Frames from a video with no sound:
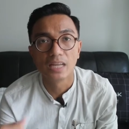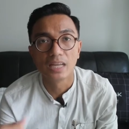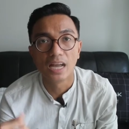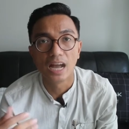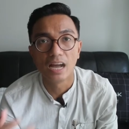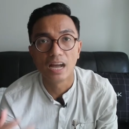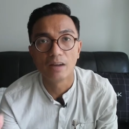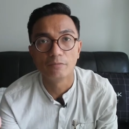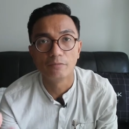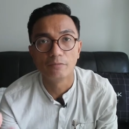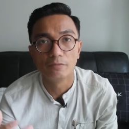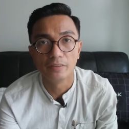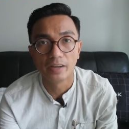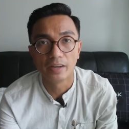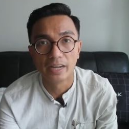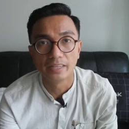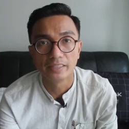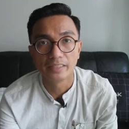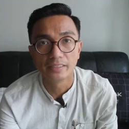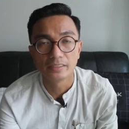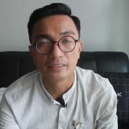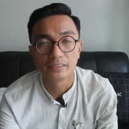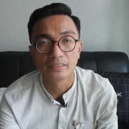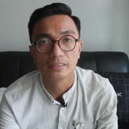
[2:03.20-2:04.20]

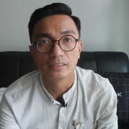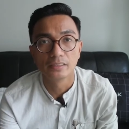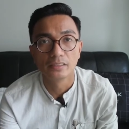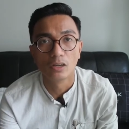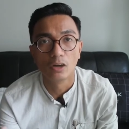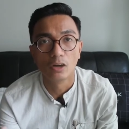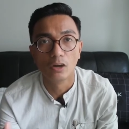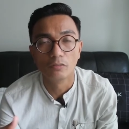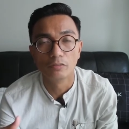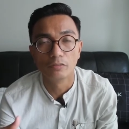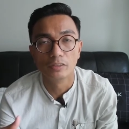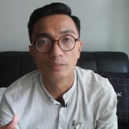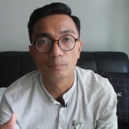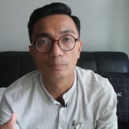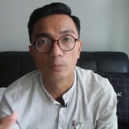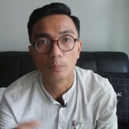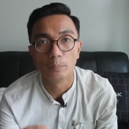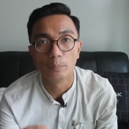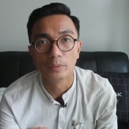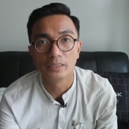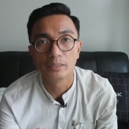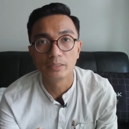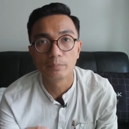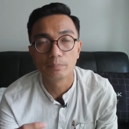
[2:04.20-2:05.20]
upfront of the
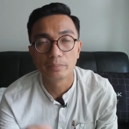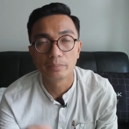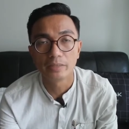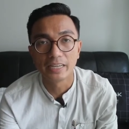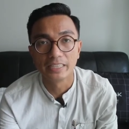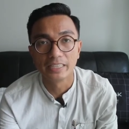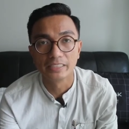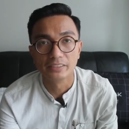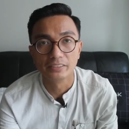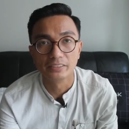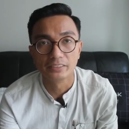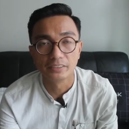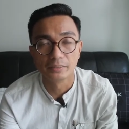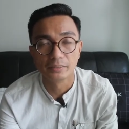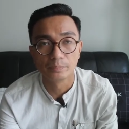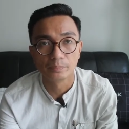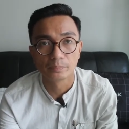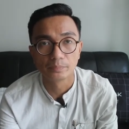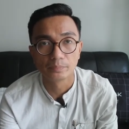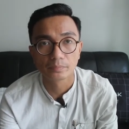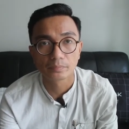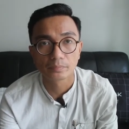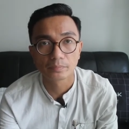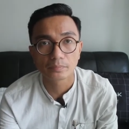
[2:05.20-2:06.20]
property price.
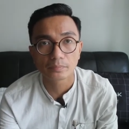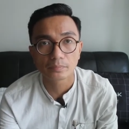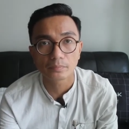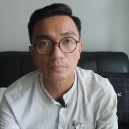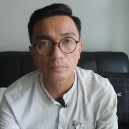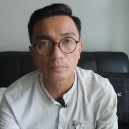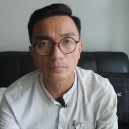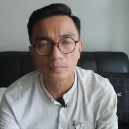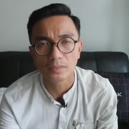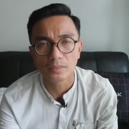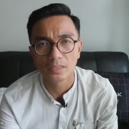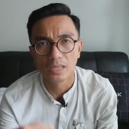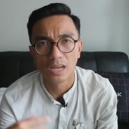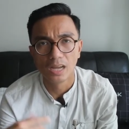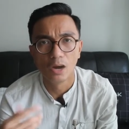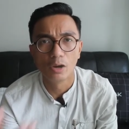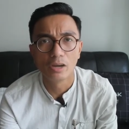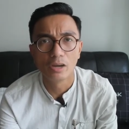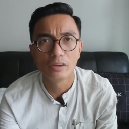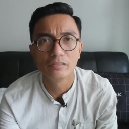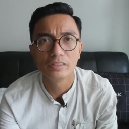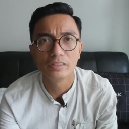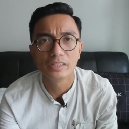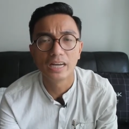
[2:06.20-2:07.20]

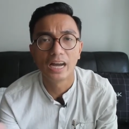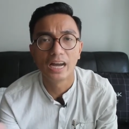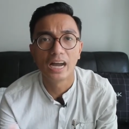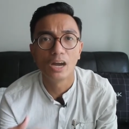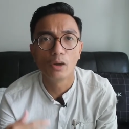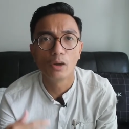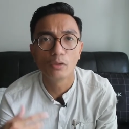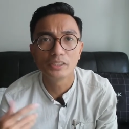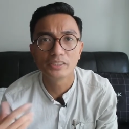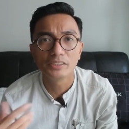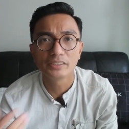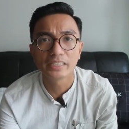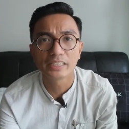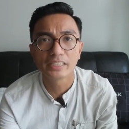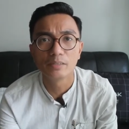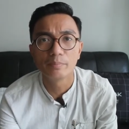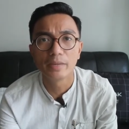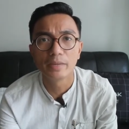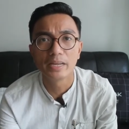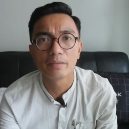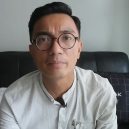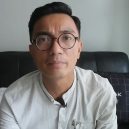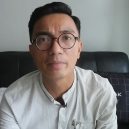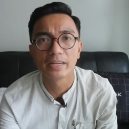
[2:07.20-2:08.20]
However, I always
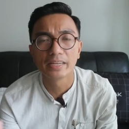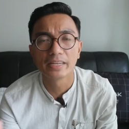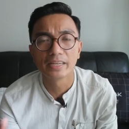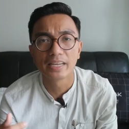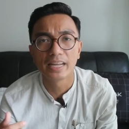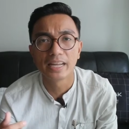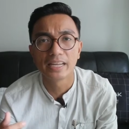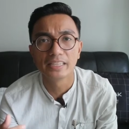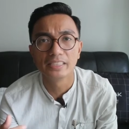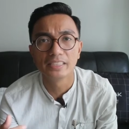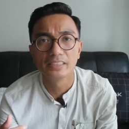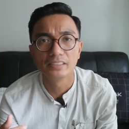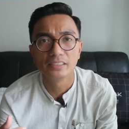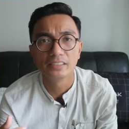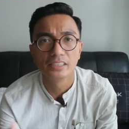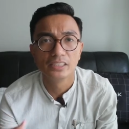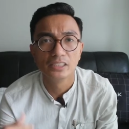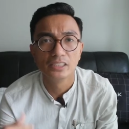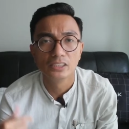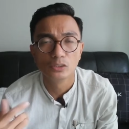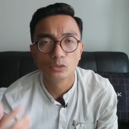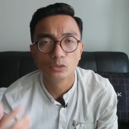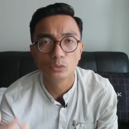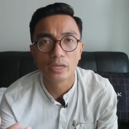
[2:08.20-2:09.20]
recommend my client
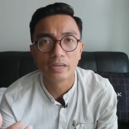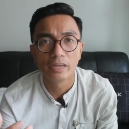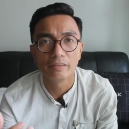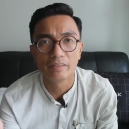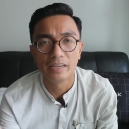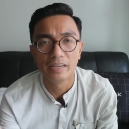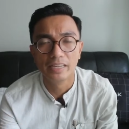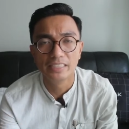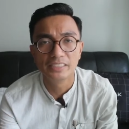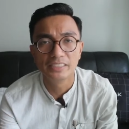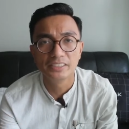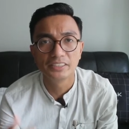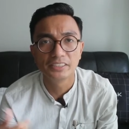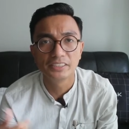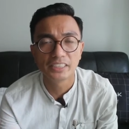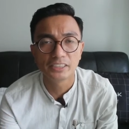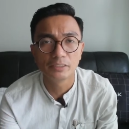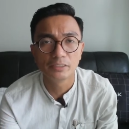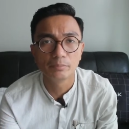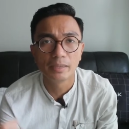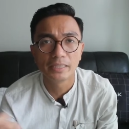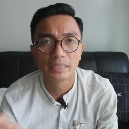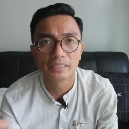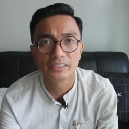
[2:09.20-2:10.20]
to have at least
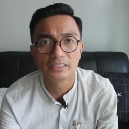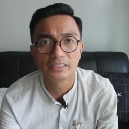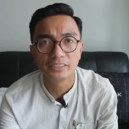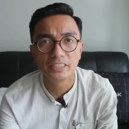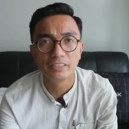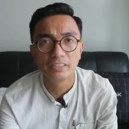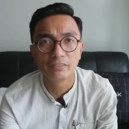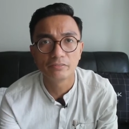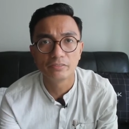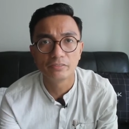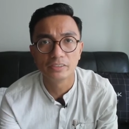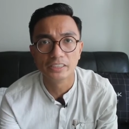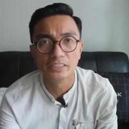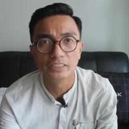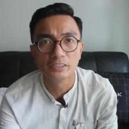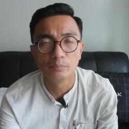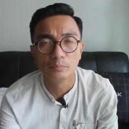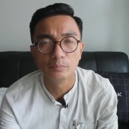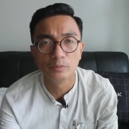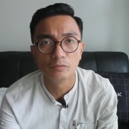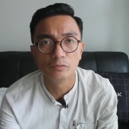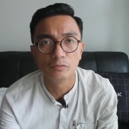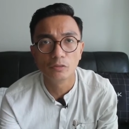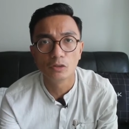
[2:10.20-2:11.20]
6 months saved first
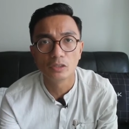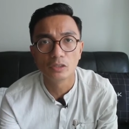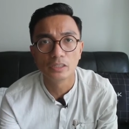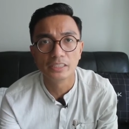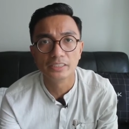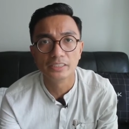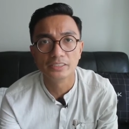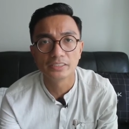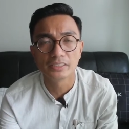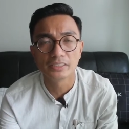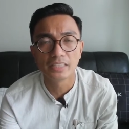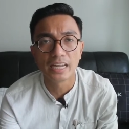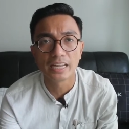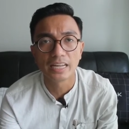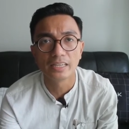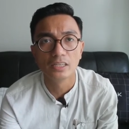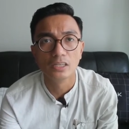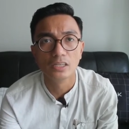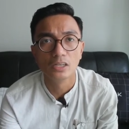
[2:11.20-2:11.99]
before they start